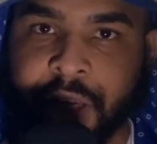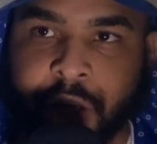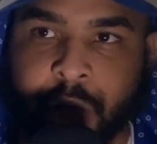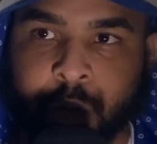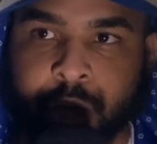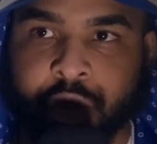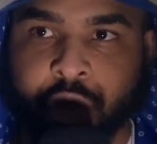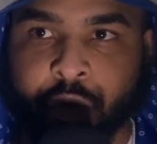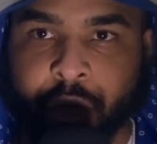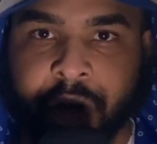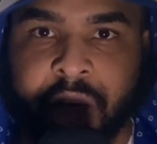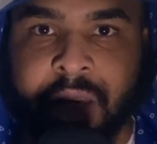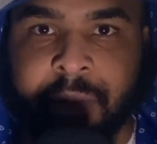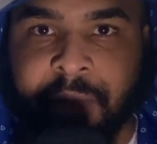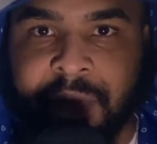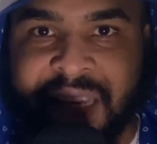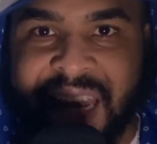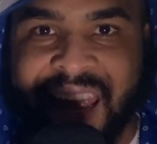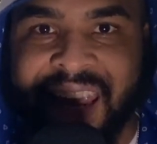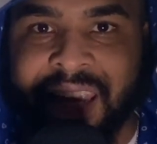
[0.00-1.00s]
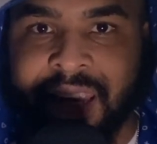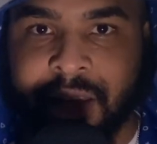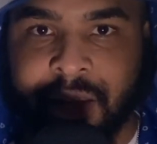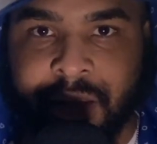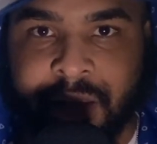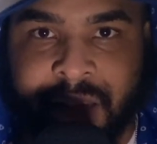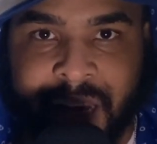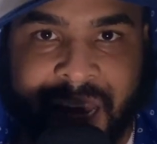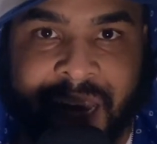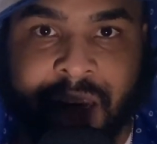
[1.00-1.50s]
you scream day
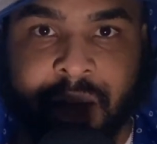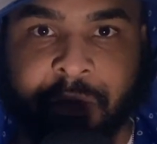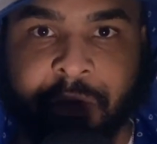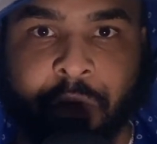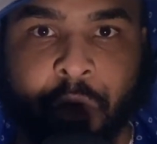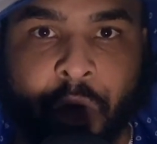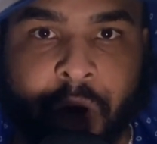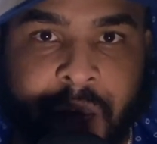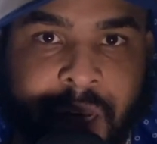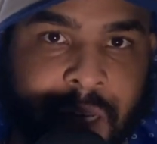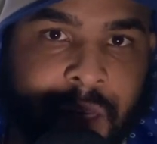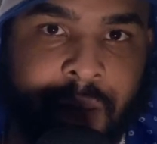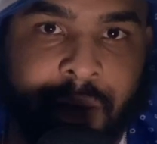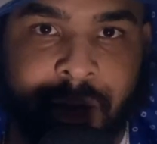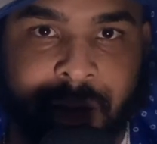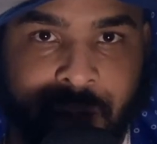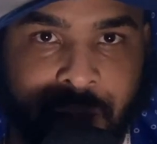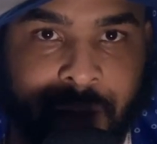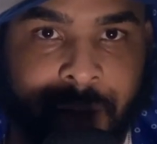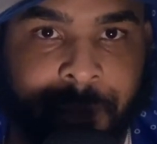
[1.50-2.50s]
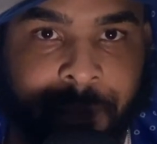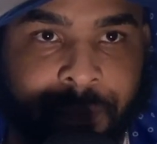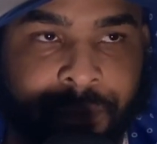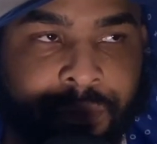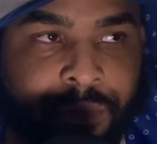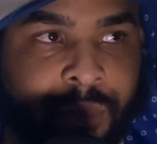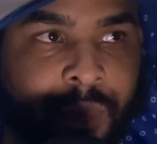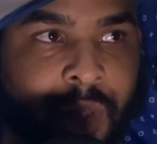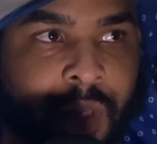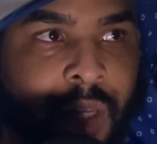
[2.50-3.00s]
and date for anything
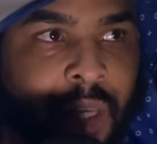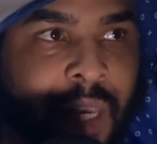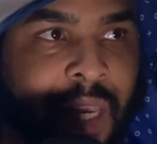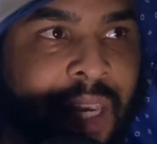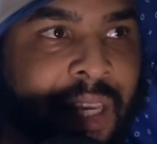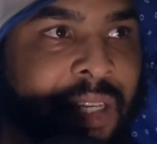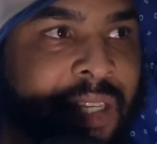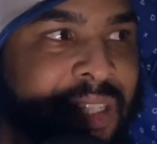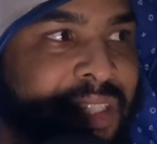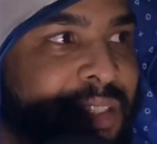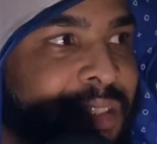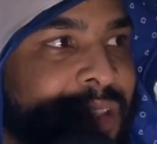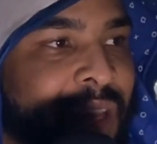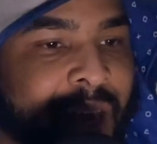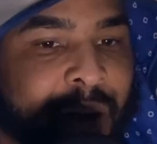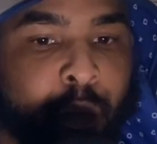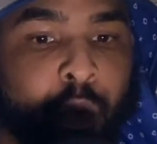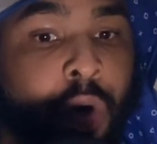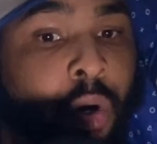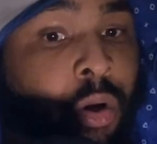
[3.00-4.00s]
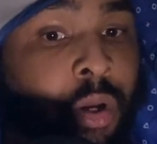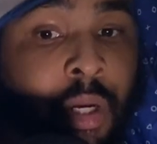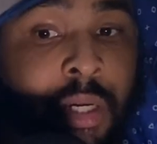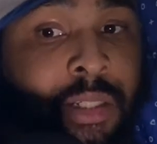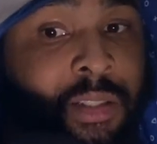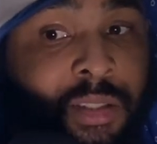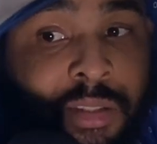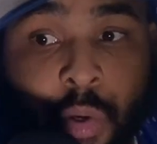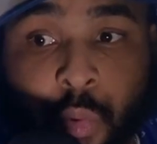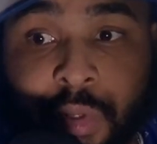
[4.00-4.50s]
and then say, well,
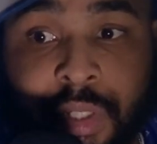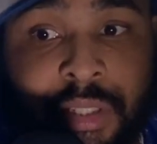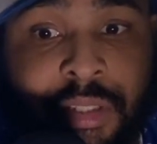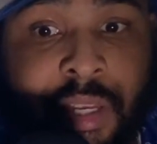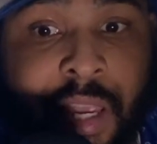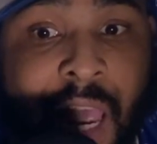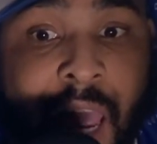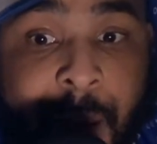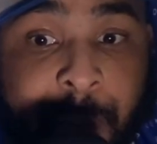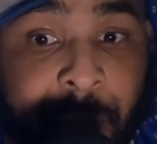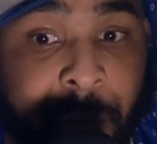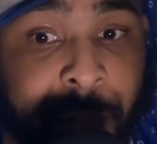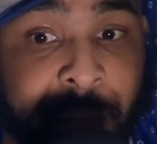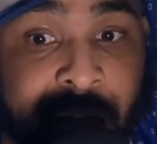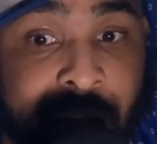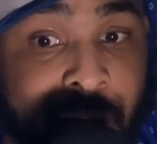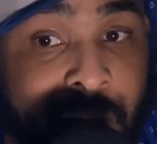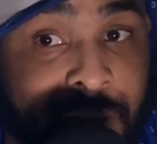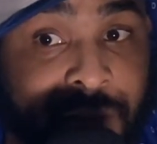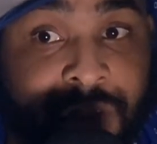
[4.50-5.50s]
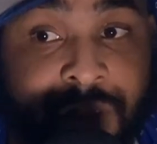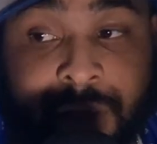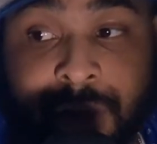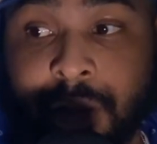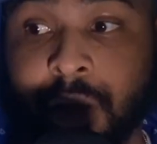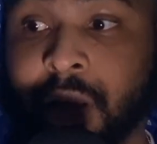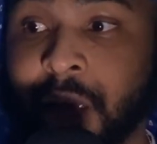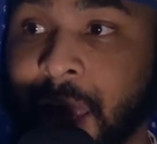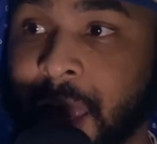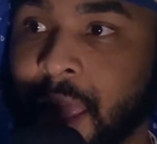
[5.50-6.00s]
Sony's capping because just
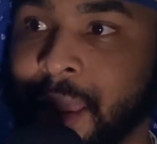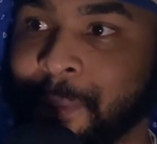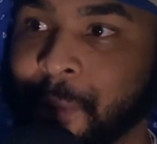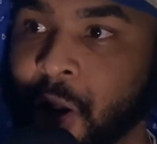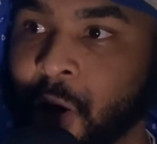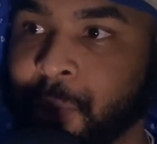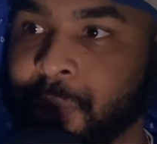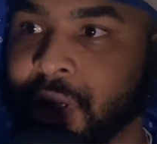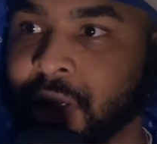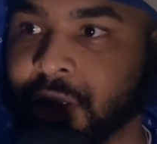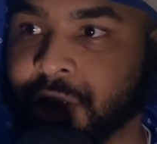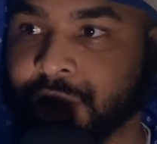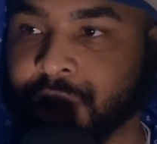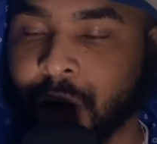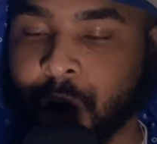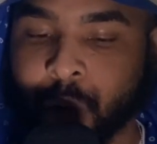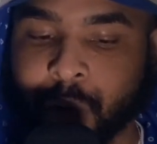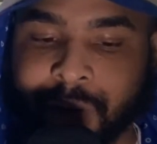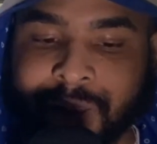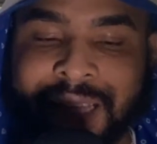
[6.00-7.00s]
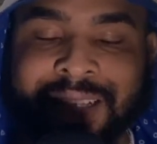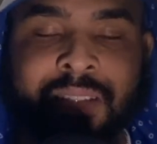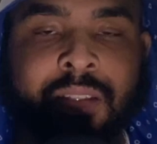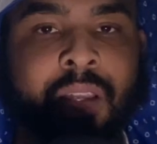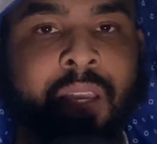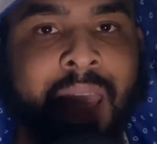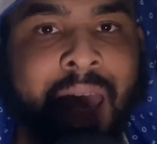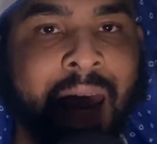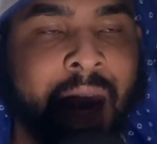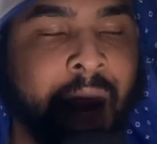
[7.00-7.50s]
look at MLB The Show? Let's look at